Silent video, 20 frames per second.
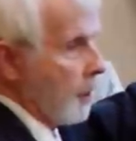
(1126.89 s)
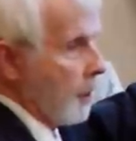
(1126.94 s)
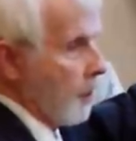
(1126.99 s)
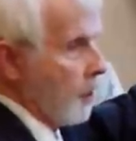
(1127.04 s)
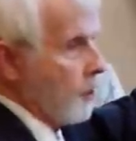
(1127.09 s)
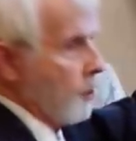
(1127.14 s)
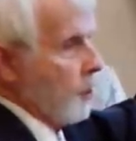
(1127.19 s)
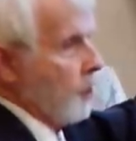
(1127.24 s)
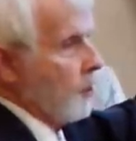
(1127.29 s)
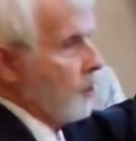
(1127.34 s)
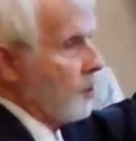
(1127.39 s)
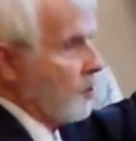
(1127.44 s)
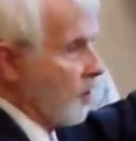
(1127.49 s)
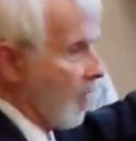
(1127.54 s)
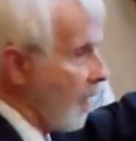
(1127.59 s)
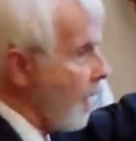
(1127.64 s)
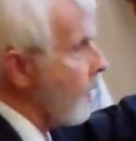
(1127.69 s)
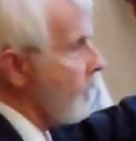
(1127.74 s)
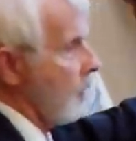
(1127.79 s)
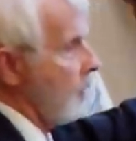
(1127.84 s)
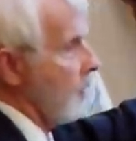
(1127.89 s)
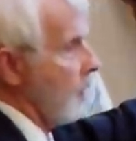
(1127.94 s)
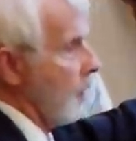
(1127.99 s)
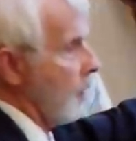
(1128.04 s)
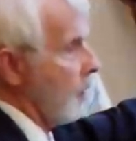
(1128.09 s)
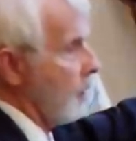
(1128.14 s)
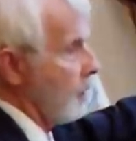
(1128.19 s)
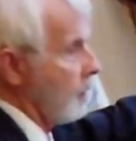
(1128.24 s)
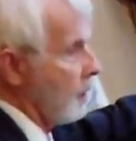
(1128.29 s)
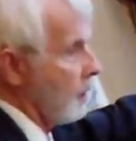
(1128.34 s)
is
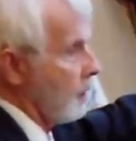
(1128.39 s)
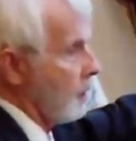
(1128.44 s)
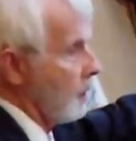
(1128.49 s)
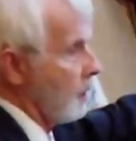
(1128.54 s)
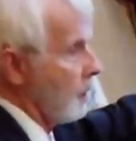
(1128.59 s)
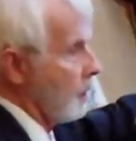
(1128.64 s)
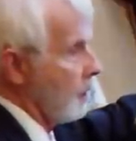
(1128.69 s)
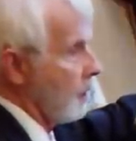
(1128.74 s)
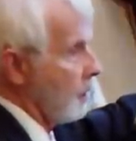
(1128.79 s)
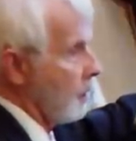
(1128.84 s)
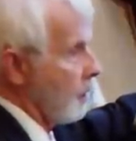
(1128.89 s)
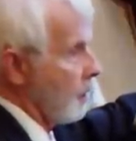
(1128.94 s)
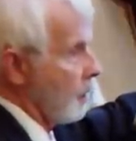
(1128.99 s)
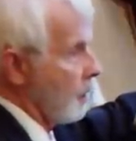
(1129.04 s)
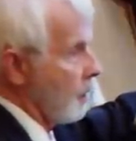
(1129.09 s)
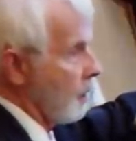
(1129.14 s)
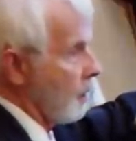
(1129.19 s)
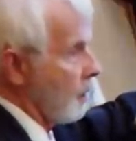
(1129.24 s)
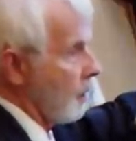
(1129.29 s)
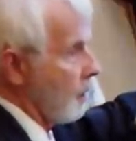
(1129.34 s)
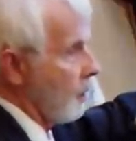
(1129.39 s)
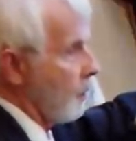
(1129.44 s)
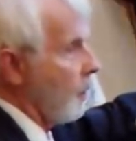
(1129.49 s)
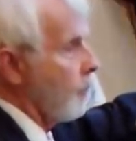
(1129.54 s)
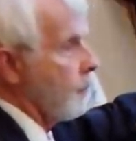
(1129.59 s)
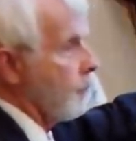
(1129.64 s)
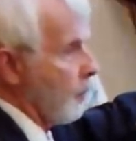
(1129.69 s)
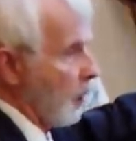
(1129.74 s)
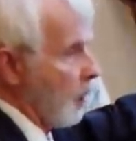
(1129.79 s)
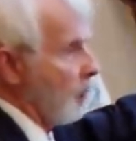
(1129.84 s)
exactly
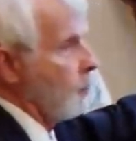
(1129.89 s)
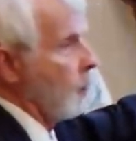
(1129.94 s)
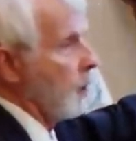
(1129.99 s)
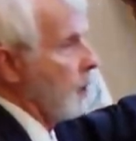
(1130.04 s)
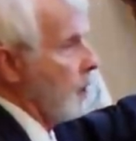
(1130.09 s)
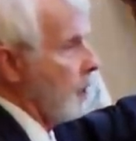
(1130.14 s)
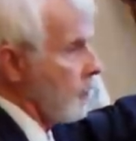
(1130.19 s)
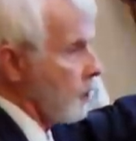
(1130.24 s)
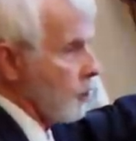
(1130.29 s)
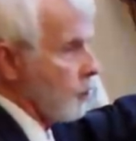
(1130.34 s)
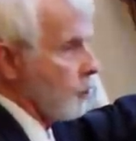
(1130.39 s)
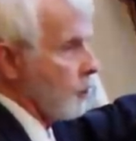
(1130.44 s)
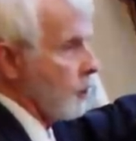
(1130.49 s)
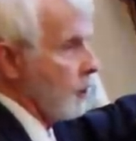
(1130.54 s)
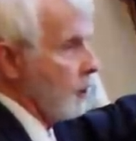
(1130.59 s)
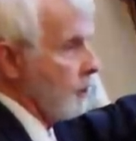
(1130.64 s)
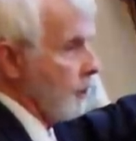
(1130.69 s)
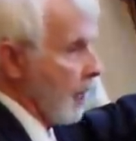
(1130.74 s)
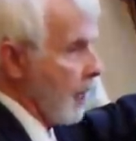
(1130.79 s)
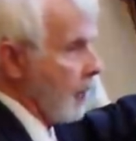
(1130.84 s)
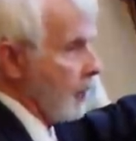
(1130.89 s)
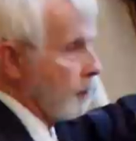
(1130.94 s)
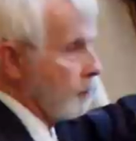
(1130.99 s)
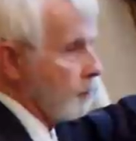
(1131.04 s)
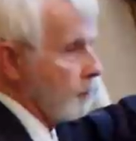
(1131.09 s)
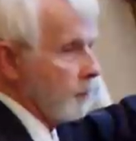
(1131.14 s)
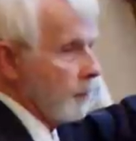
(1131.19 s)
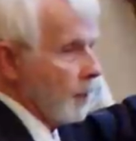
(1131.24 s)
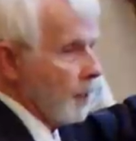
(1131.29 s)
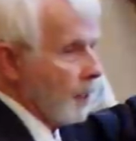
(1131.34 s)
the family history of
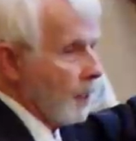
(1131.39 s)
Adam.